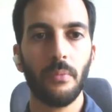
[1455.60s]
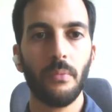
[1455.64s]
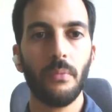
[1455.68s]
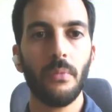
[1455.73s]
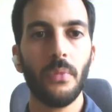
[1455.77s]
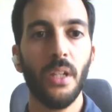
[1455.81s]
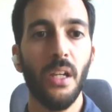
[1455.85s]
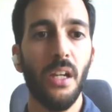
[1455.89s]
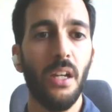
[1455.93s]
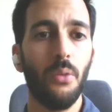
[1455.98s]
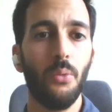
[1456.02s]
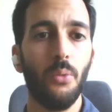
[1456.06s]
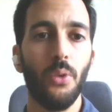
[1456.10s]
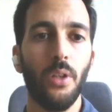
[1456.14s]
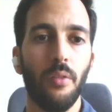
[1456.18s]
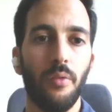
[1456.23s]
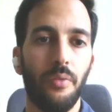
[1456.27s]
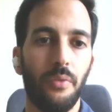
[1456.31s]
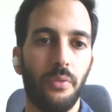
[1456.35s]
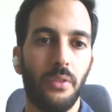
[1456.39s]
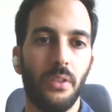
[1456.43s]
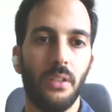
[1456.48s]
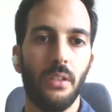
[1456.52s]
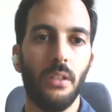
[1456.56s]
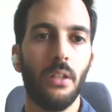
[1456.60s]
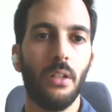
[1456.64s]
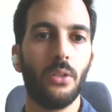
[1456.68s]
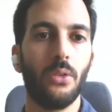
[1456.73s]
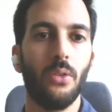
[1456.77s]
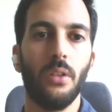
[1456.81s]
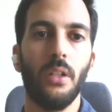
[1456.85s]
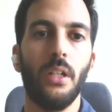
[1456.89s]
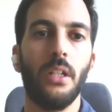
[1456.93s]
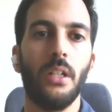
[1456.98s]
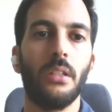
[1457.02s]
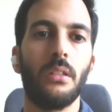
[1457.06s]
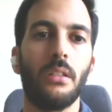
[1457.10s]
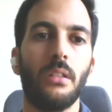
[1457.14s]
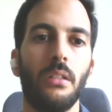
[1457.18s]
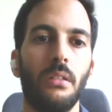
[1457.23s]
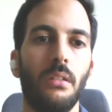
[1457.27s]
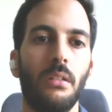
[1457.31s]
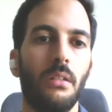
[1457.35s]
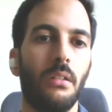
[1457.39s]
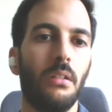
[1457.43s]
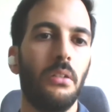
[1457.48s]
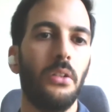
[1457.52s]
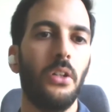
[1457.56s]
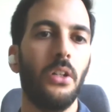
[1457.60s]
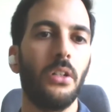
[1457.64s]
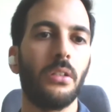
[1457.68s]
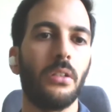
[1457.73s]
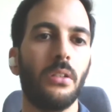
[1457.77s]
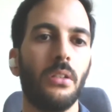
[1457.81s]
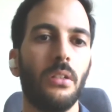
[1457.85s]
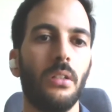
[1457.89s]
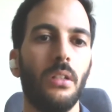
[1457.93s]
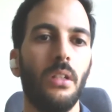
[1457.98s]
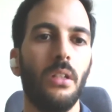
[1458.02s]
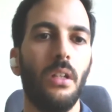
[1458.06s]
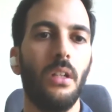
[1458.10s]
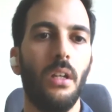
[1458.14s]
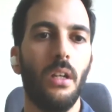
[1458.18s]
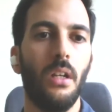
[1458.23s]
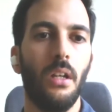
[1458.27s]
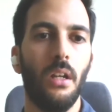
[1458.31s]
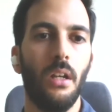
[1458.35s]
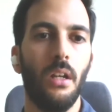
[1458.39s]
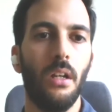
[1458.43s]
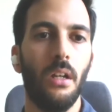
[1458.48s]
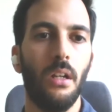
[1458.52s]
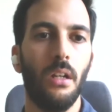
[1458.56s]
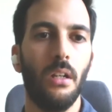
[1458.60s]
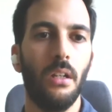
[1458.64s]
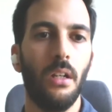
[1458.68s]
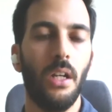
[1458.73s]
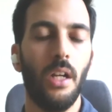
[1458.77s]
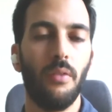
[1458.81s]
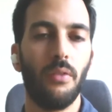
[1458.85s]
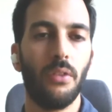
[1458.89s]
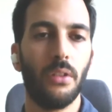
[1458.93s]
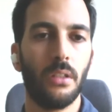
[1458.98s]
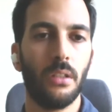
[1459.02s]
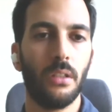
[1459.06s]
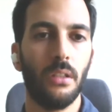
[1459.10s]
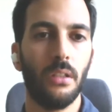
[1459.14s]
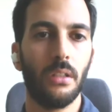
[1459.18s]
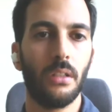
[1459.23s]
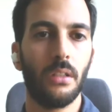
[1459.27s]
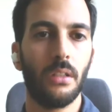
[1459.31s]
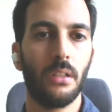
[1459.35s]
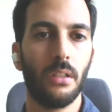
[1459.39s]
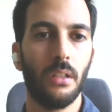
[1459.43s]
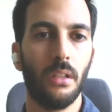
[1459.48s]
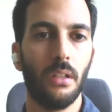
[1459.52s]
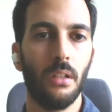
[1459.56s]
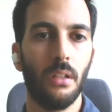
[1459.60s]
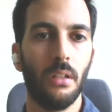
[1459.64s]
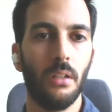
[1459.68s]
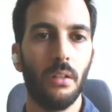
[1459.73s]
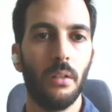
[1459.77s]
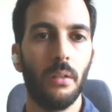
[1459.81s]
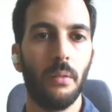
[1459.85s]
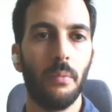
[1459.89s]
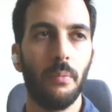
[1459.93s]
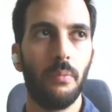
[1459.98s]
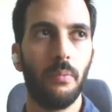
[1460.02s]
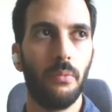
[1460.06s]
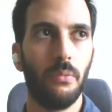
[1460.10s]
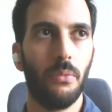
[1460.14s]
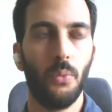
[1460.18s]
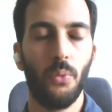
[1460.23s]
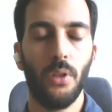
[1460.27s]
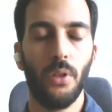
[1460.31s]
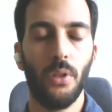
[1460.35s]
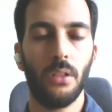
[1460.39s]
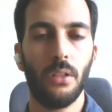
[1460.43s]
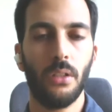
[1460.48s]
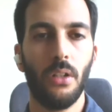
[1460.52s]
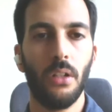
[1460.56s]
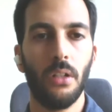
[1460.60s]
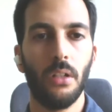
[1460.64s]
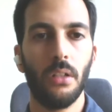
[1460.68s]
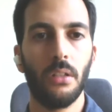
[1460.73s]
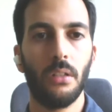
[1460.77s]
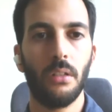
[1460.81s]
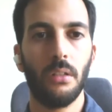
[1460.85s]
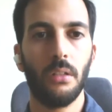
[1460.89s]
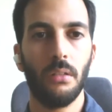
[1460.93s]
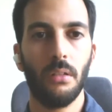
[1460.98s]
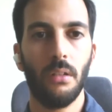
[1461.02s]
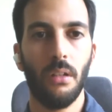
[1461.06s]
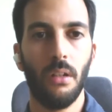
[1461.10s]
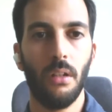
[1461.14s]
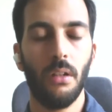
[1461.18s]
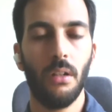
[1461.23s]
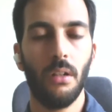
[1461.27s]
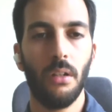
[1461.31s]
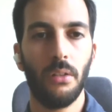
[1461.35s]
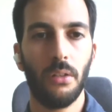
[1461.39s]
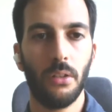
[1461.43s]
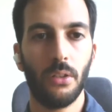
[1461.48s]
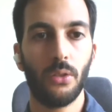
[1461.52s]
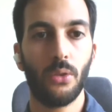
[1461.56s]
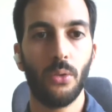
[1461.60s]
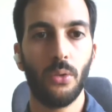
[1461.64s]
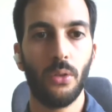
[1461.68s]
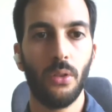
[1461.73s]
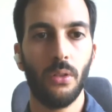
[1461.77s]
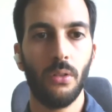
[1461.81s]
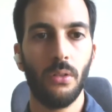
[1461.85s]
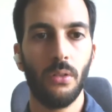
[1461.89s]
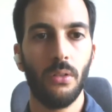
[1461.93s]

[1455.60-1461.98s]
And we've stuck to that nozzle ever since we started the studio.